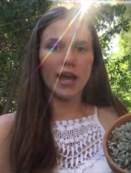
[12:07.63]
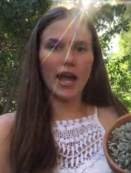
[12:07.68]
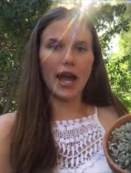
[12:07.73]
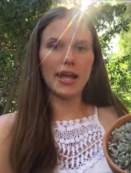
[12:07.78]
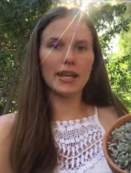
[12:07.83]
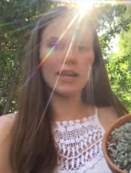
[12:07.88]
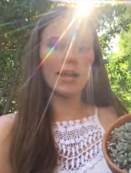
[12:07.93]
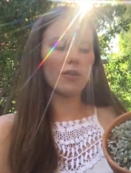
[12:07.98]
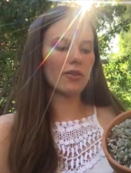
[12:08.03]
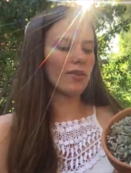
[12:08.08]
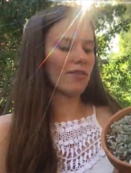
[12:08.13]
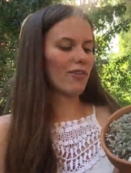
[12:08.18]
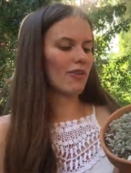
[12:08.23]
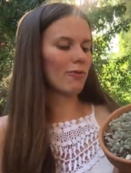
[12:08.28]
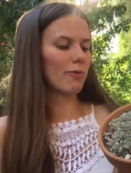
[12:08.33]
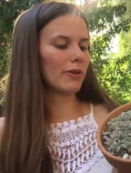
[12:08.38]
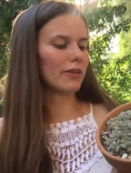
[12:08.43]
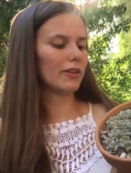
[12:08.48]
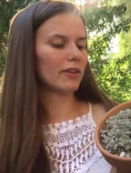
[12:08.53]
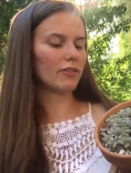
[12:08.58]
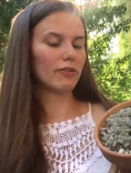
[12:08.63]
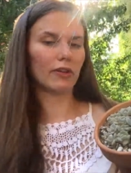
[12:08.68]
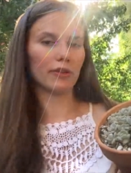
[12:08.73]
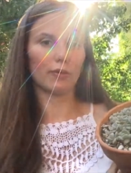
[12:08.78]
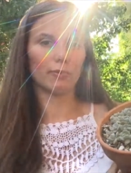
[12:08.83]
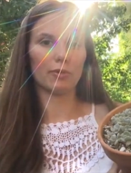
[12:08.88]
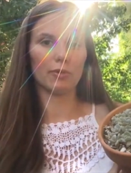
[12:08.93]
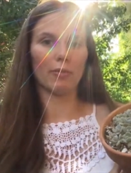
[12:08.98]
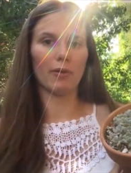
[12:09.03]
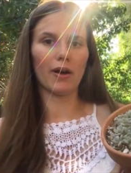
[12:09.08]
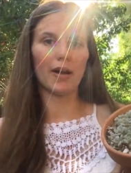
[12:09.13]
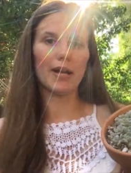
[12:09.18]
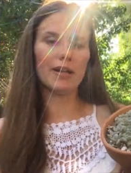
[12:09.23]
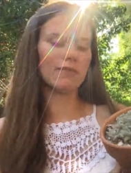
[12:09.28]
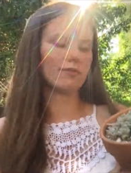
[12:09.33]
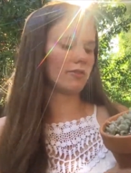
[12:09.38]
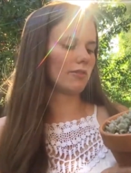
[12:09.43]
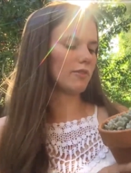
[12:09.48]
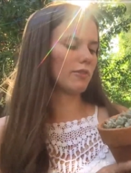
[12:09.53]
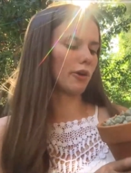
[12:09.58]
and now they've completely filled up the pot,
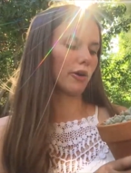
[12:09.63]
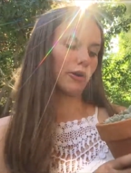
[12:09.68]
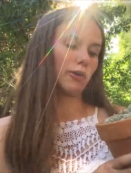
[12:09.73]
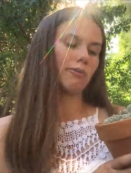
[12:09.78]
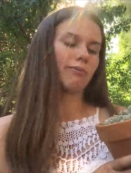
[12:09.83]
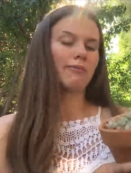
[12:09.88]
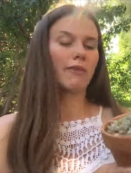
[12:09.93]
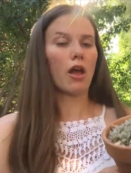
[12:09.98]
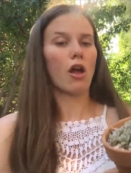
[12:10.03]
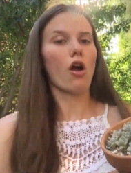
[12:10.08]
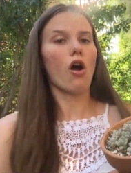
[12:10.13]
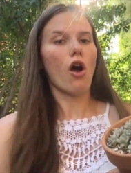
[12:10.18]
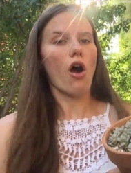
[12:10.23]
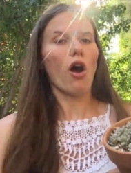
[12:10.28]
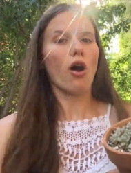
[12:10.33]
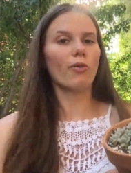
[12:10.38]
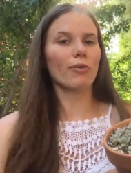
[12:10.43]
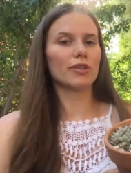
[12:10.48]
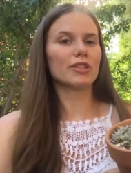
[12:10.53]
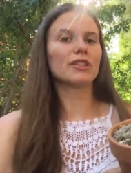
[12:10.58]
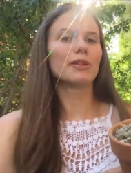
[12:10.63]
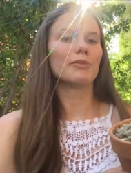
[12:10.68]
or almost